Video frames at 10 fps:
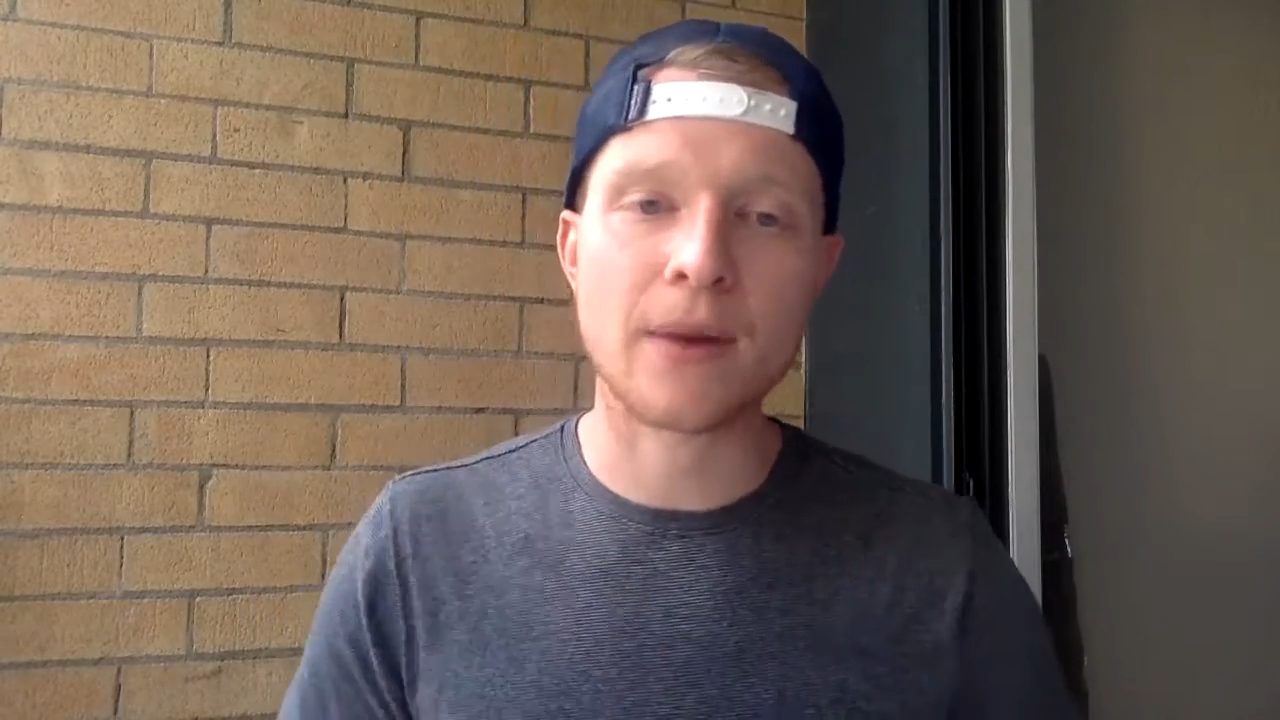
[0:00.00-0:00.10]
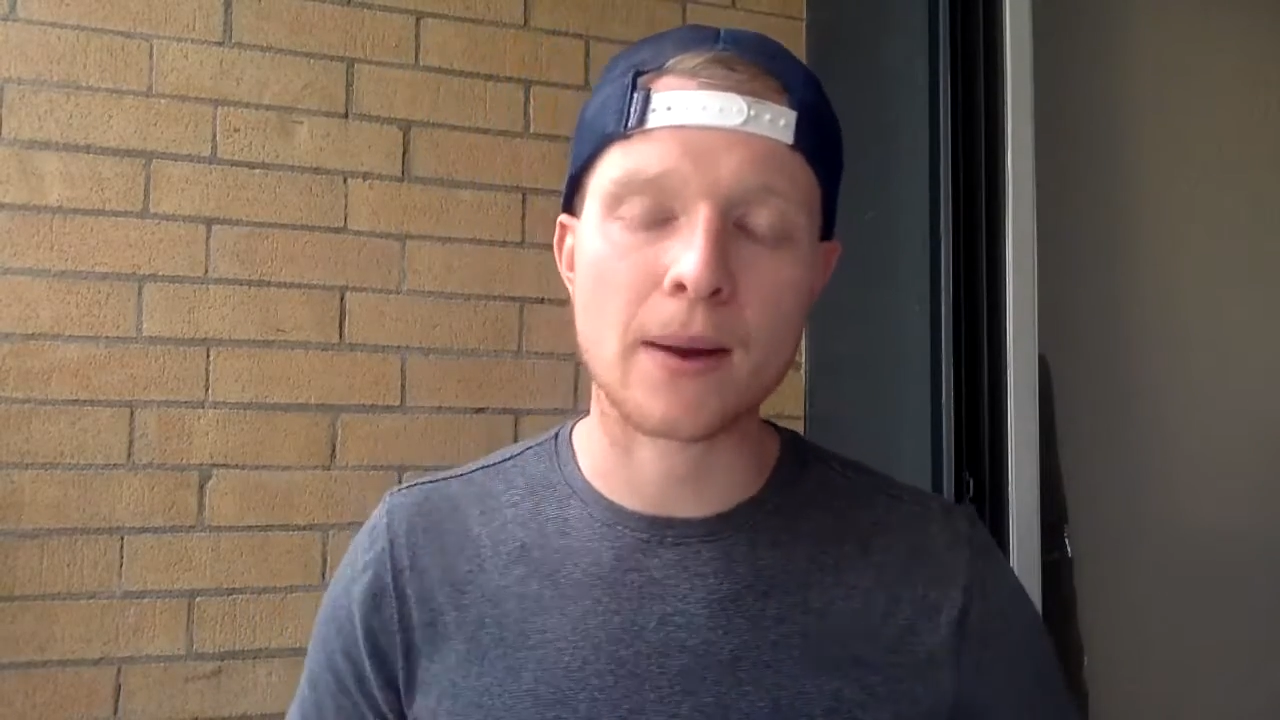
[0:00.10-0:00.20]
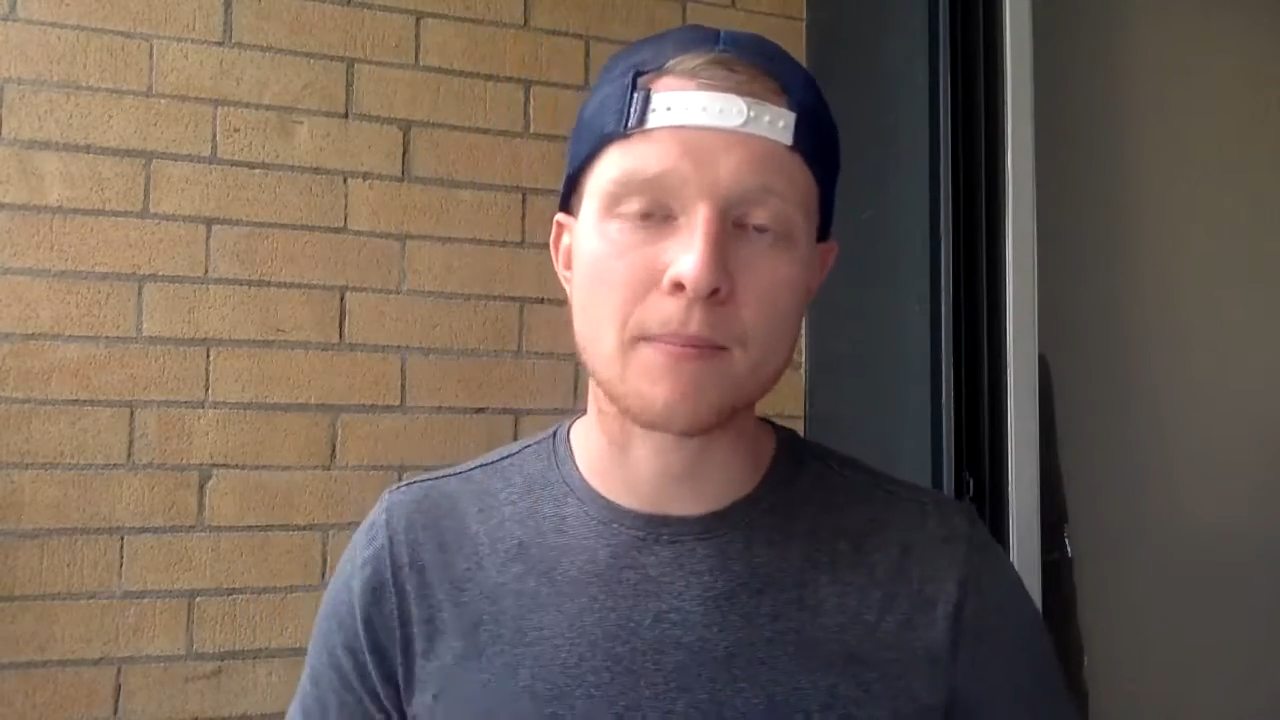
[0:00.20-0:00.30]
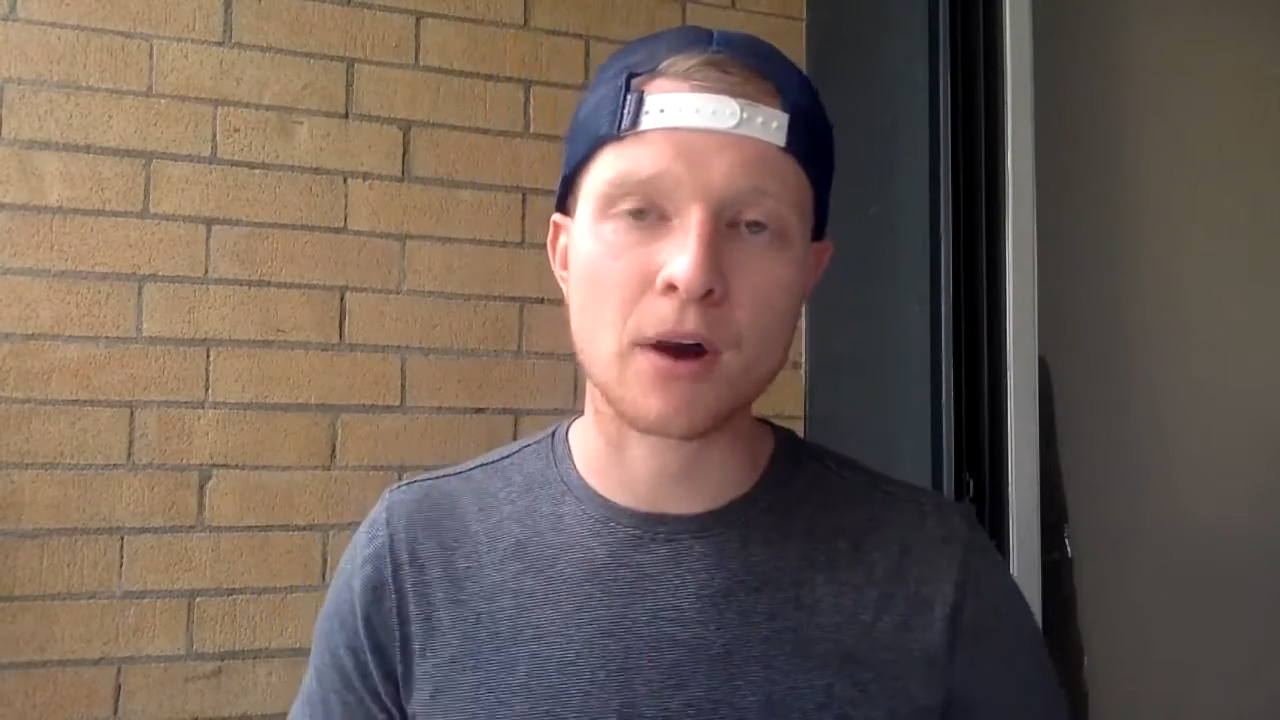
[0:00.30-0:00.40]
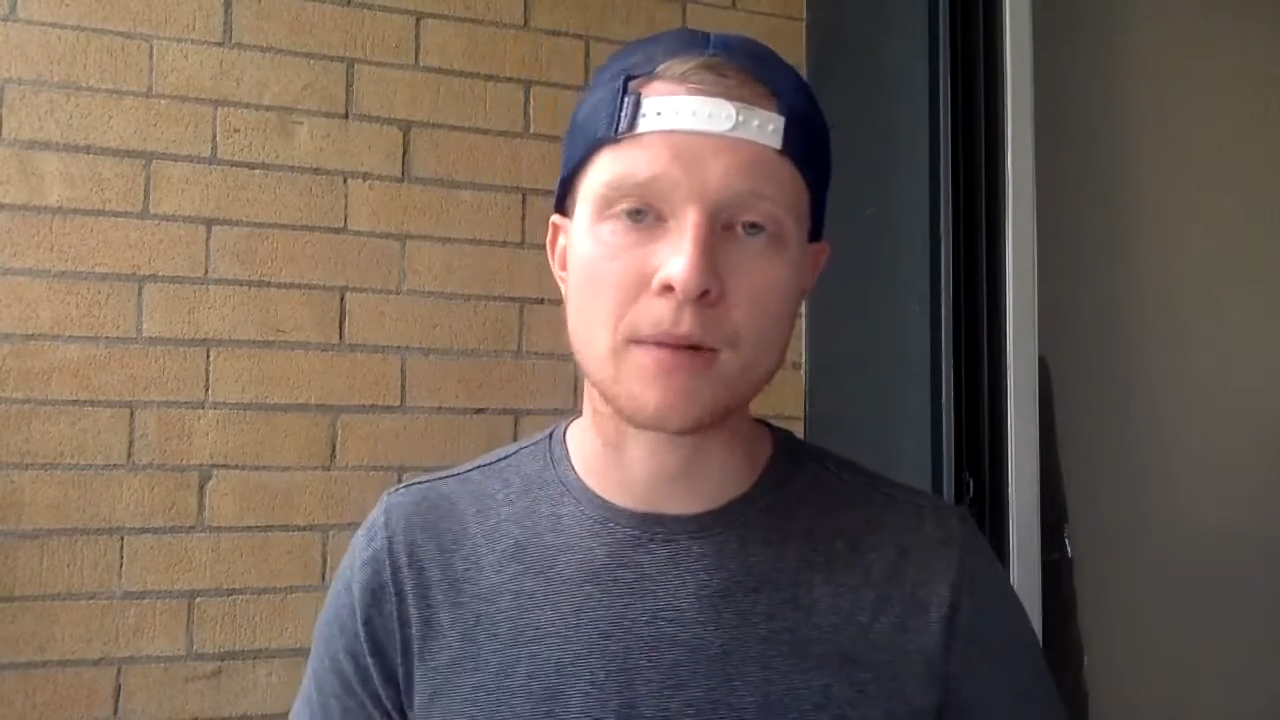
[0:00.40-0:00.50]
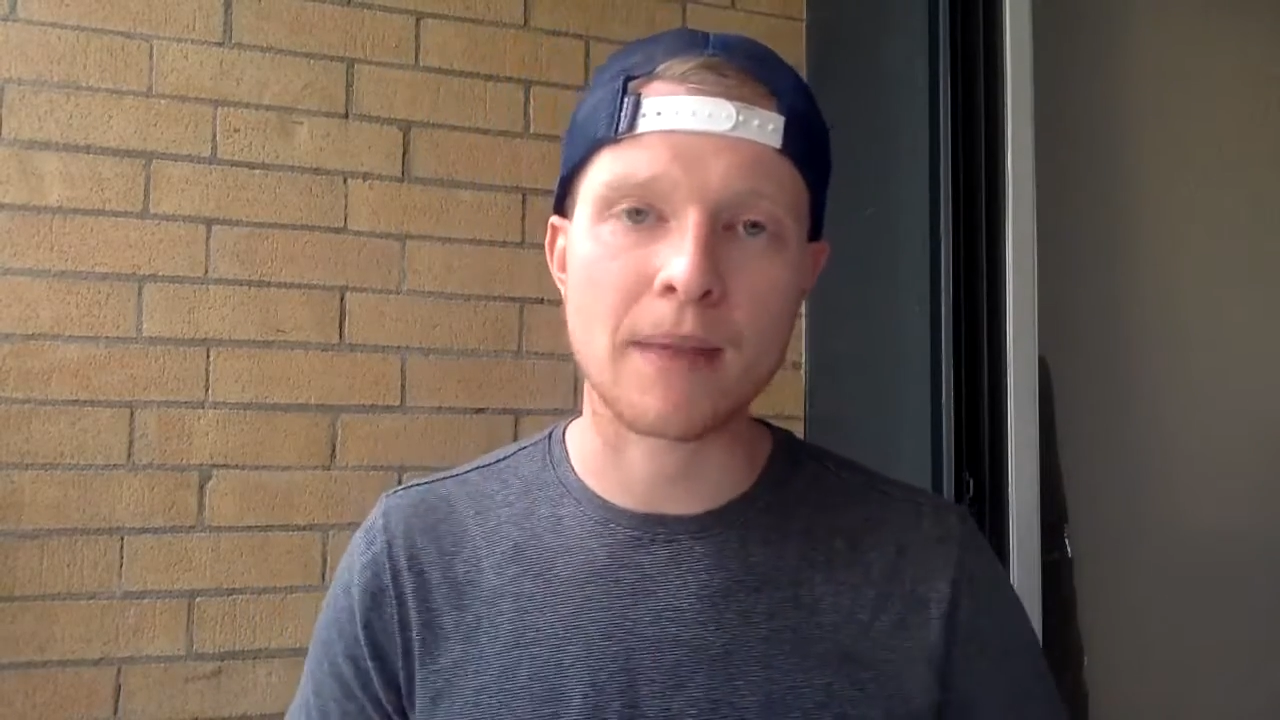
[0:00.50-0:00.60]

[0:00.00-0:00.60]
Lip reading: part